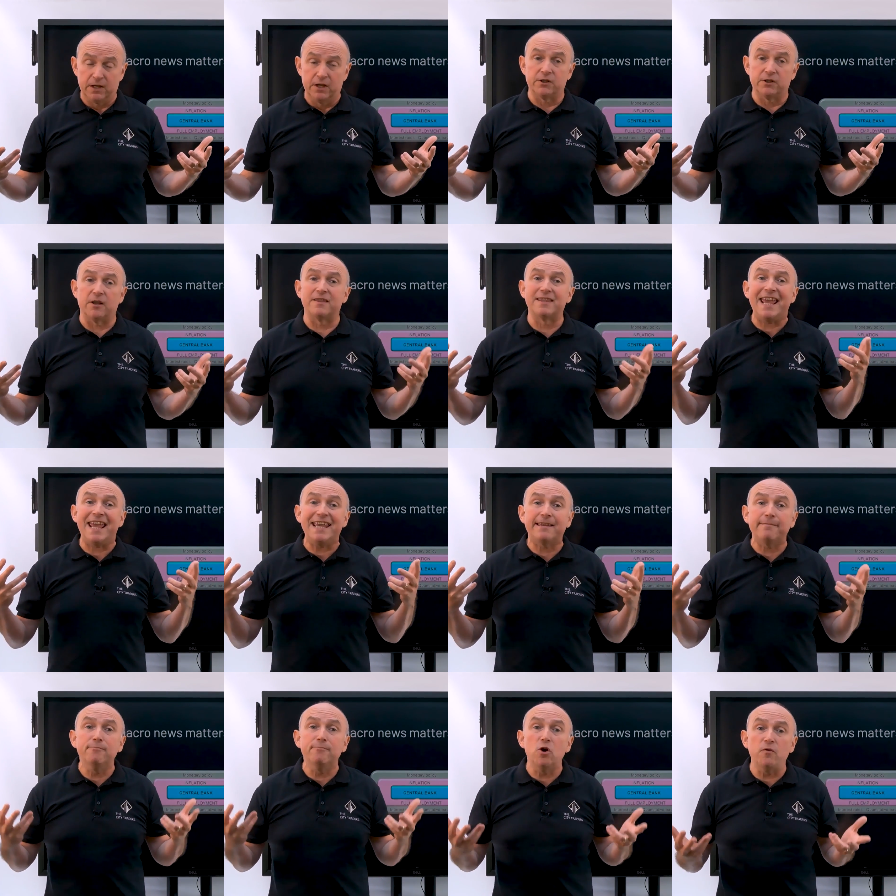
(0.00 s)
So they
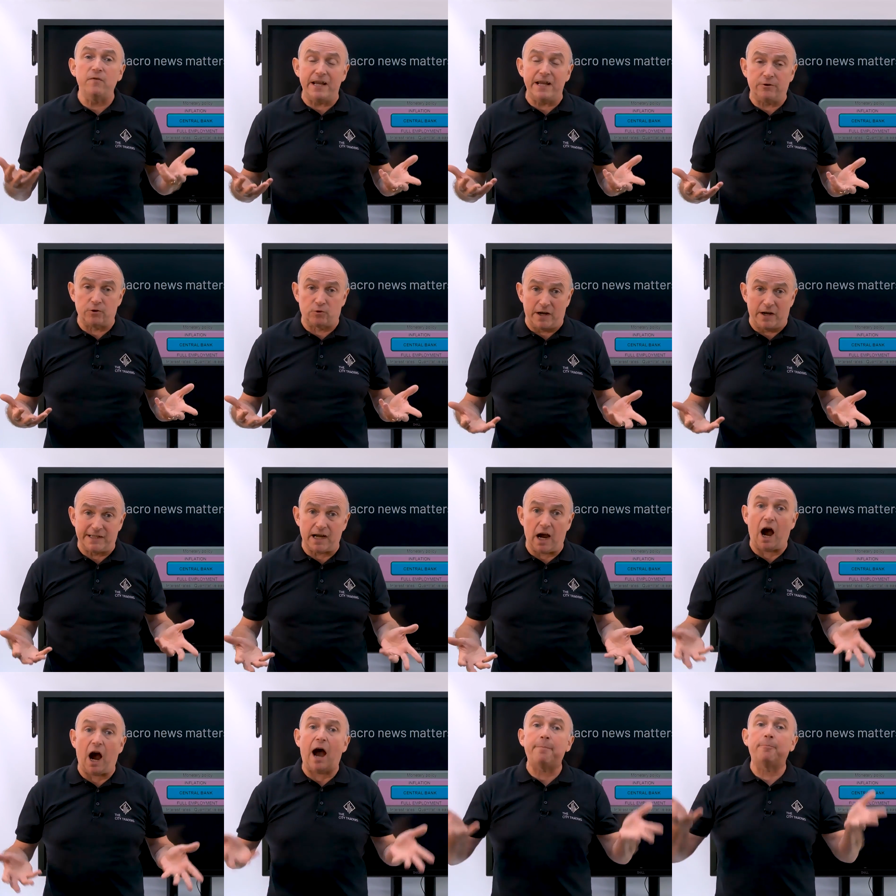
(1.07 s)
can move interest rates
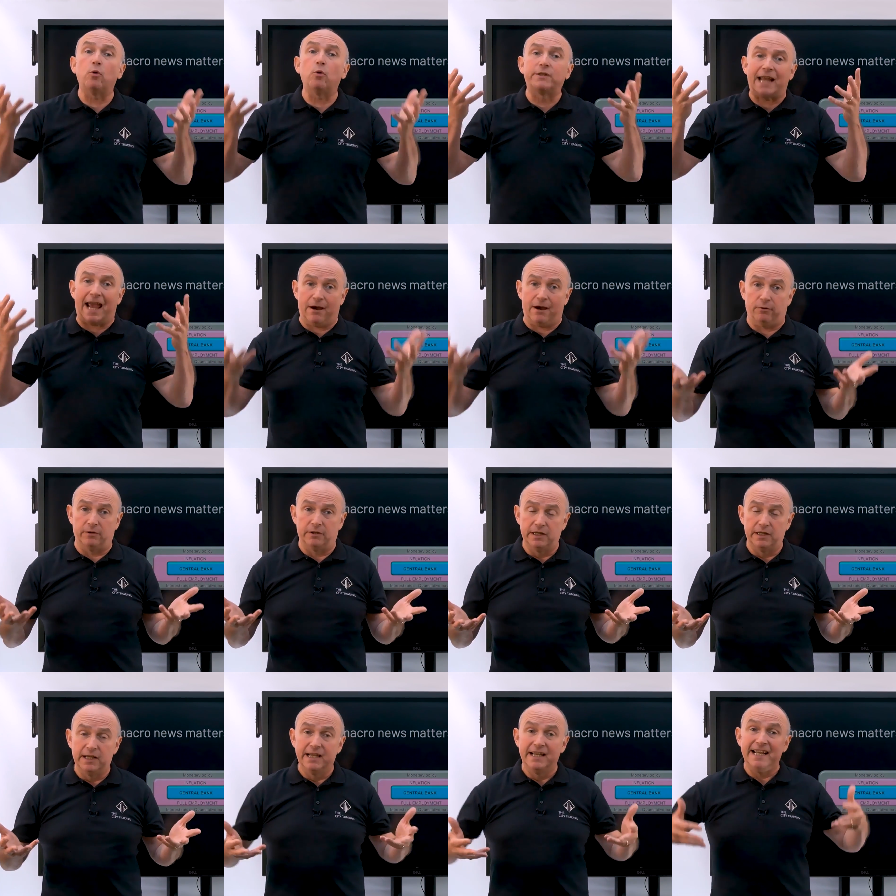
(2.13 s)
up or down
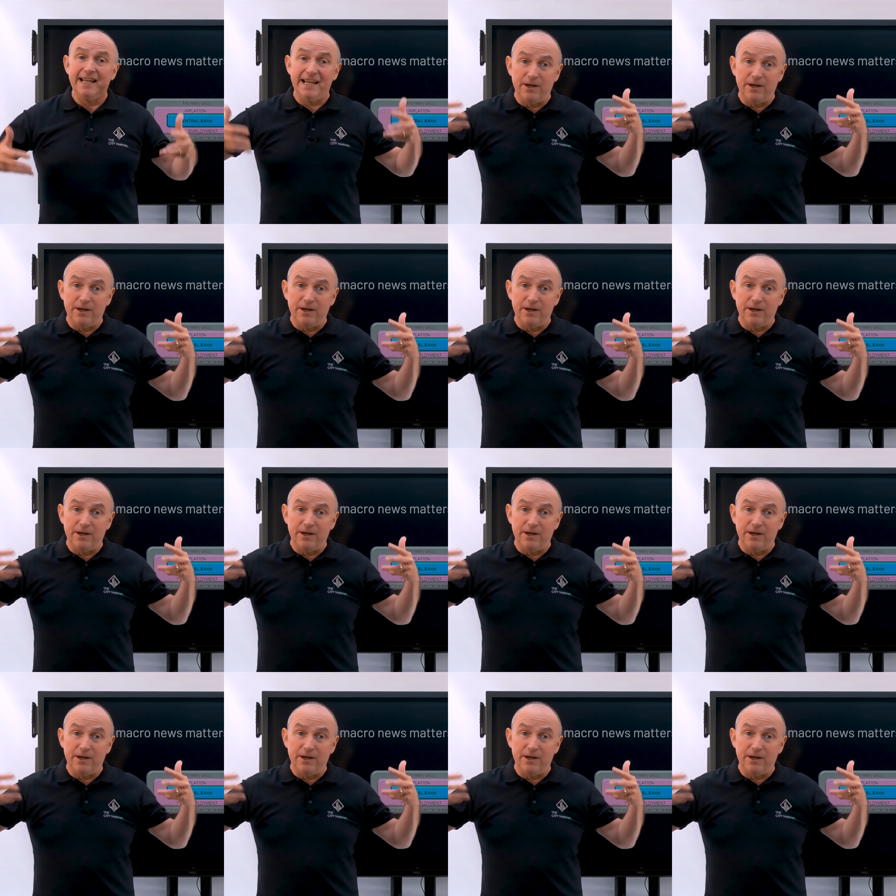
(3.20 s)
in